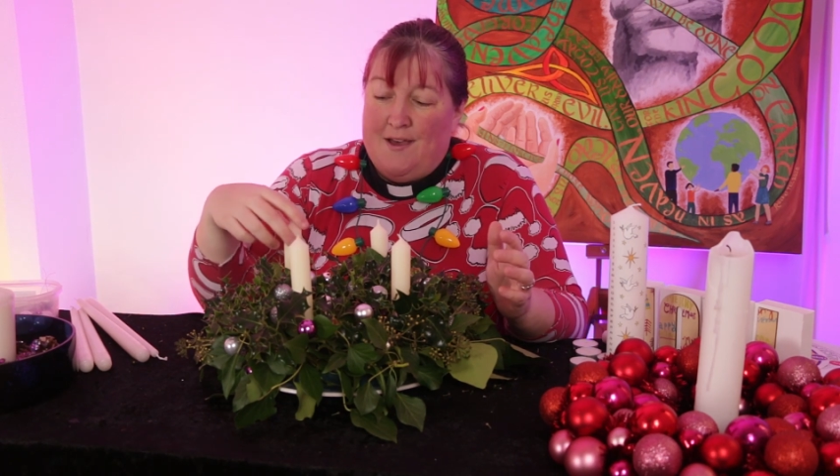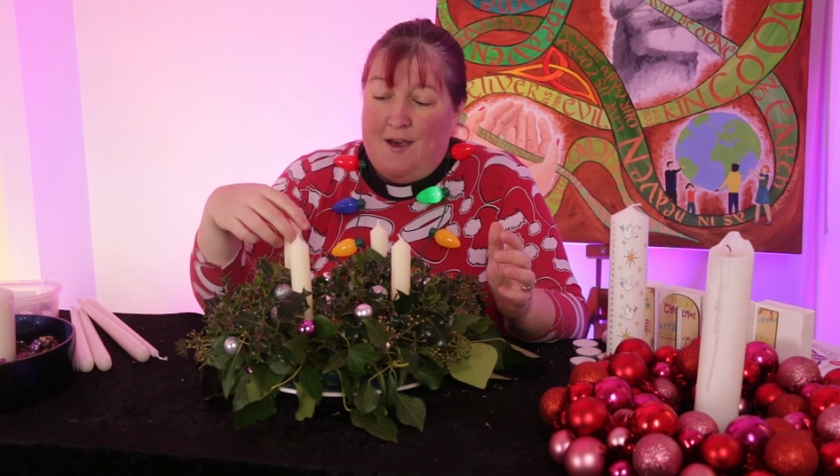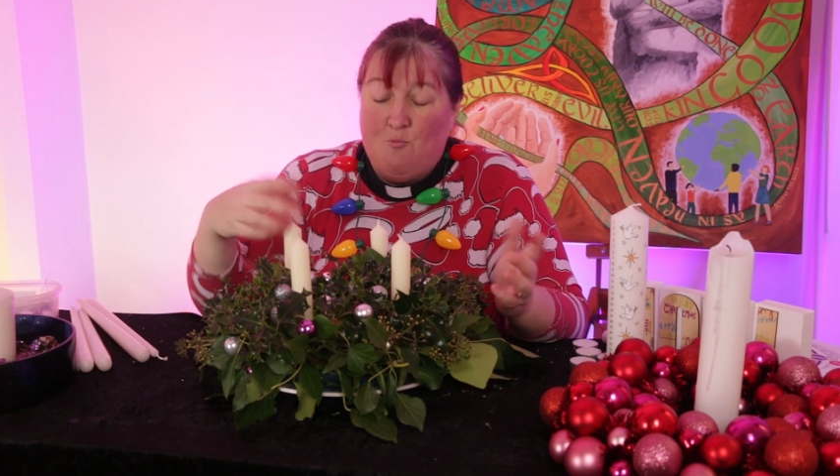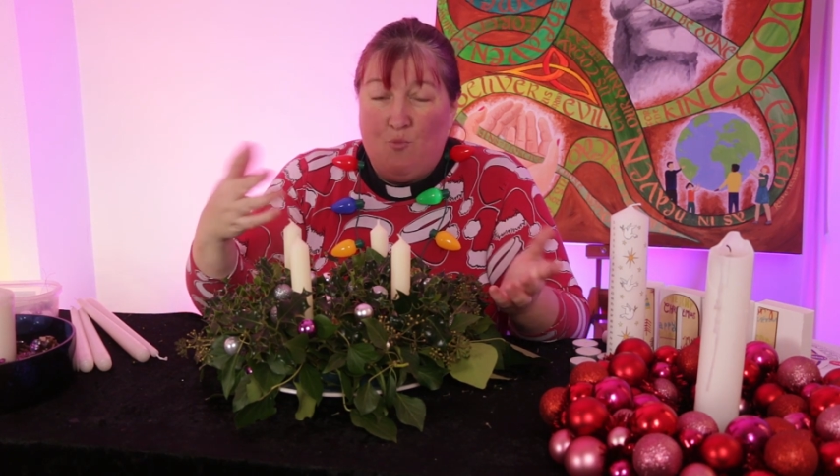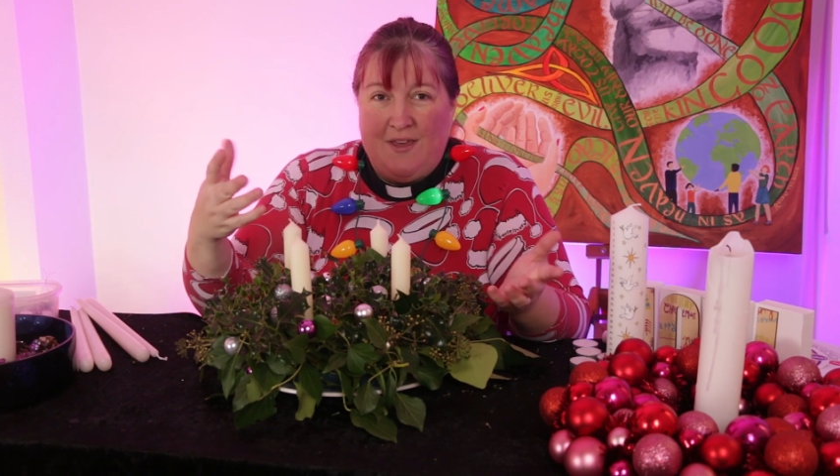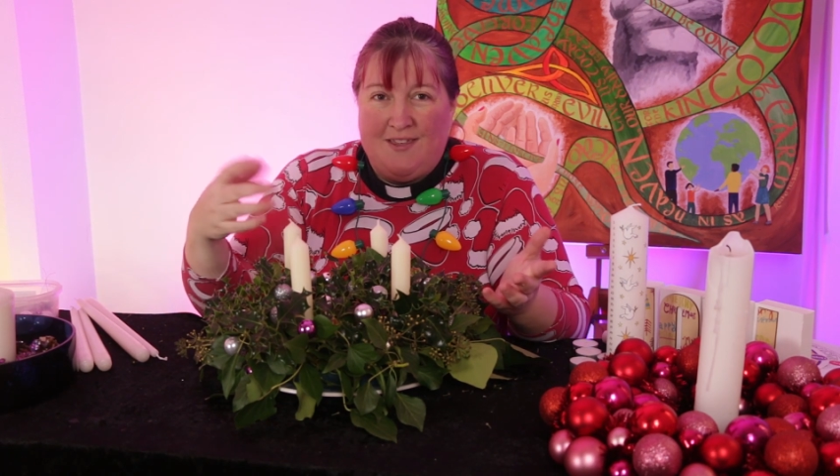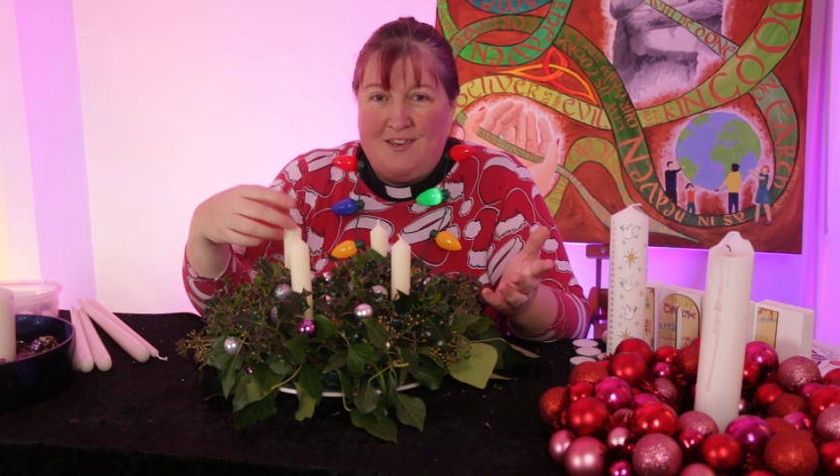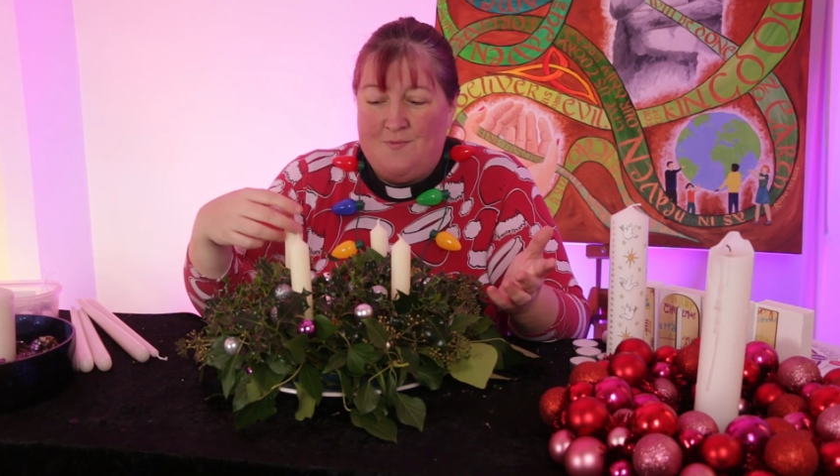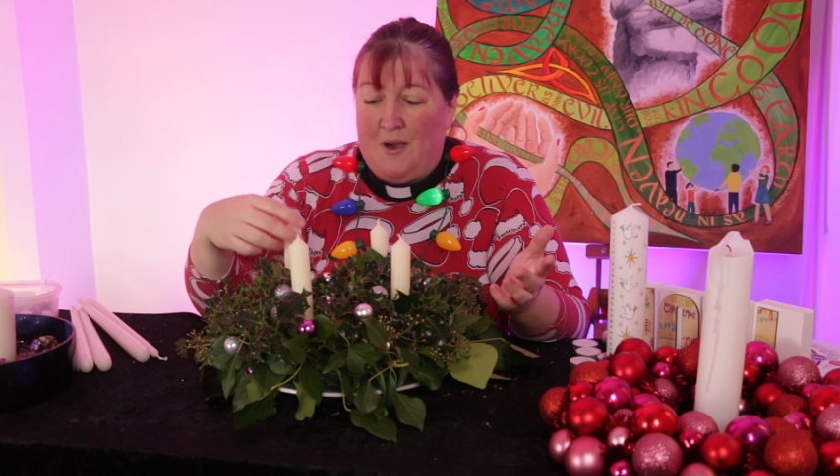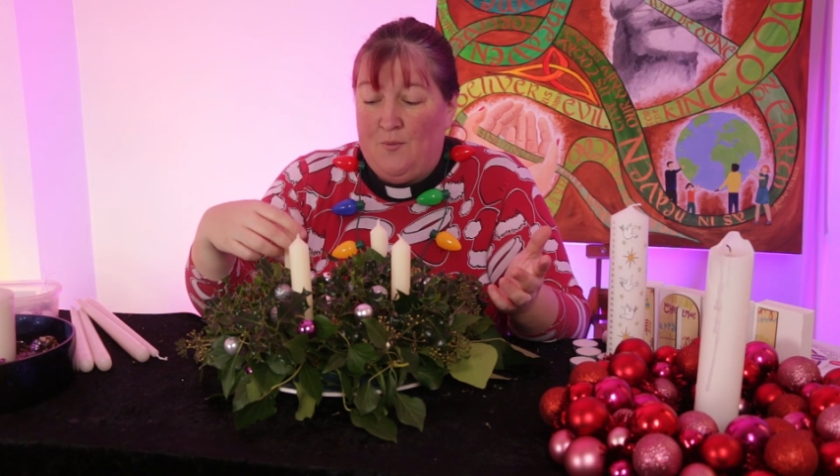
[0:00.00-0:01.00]
and whether
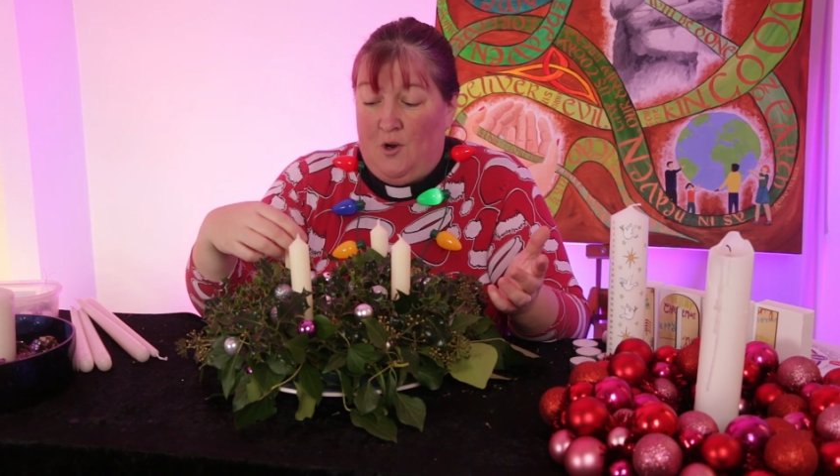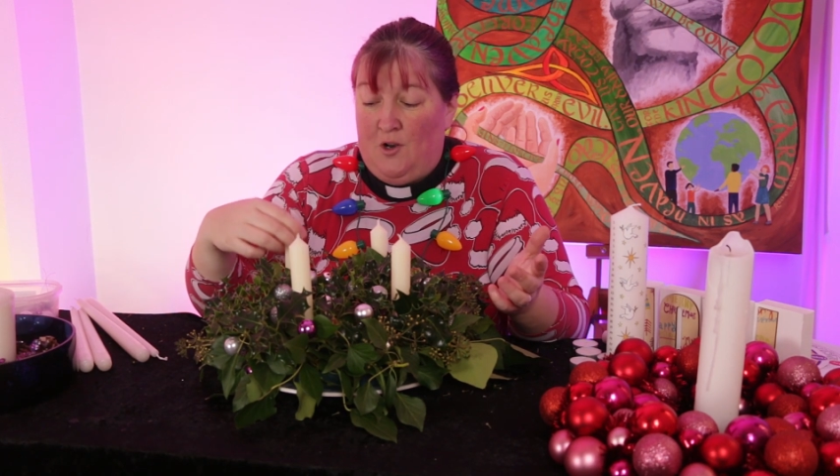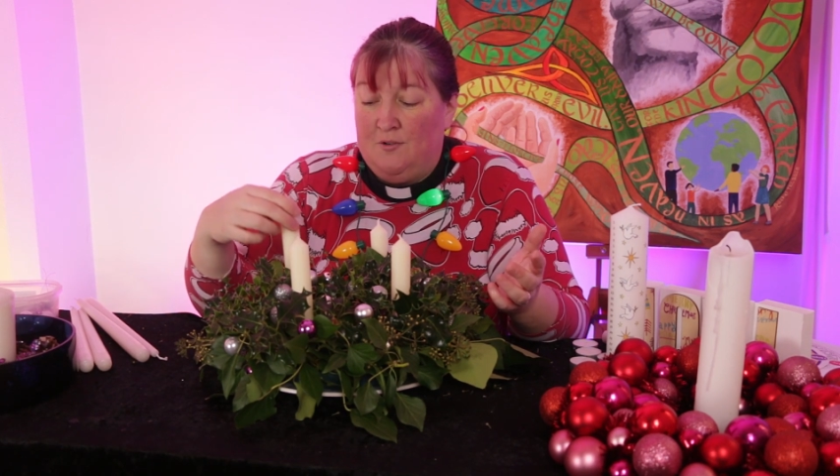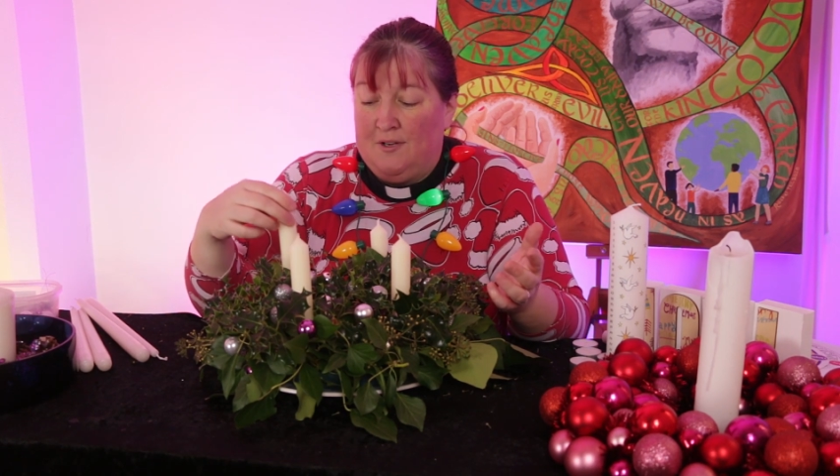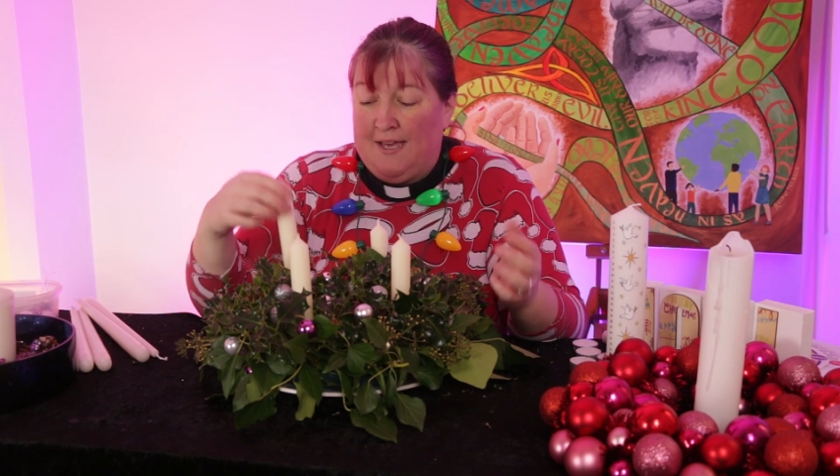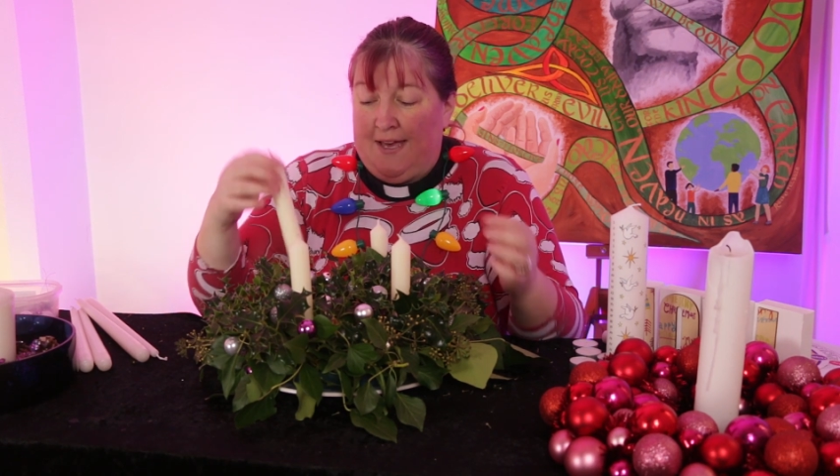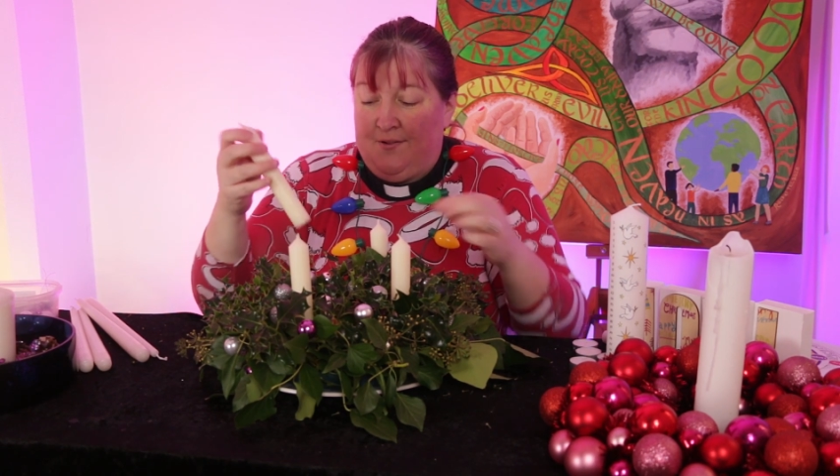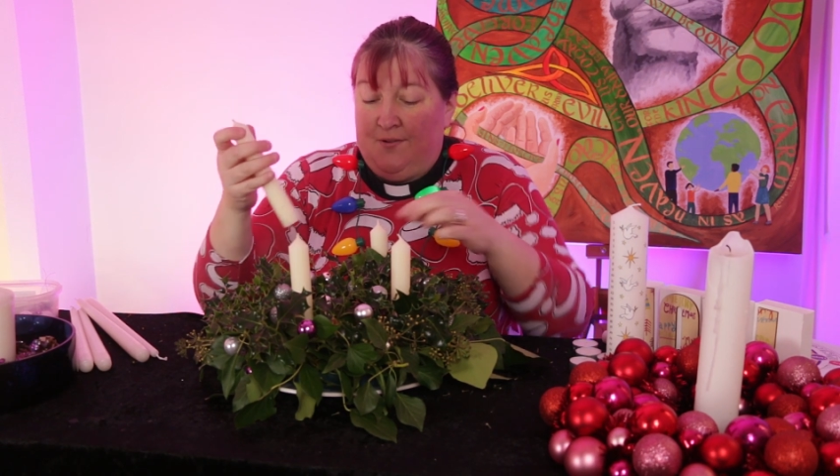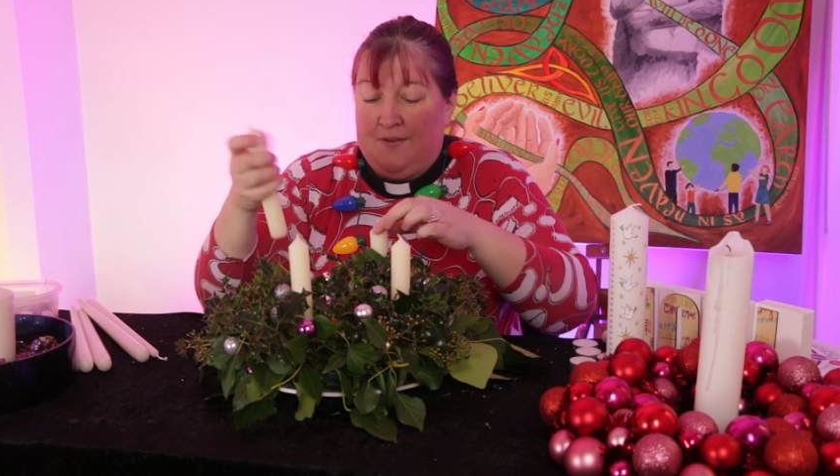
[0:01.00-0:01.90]
you might want longer candles.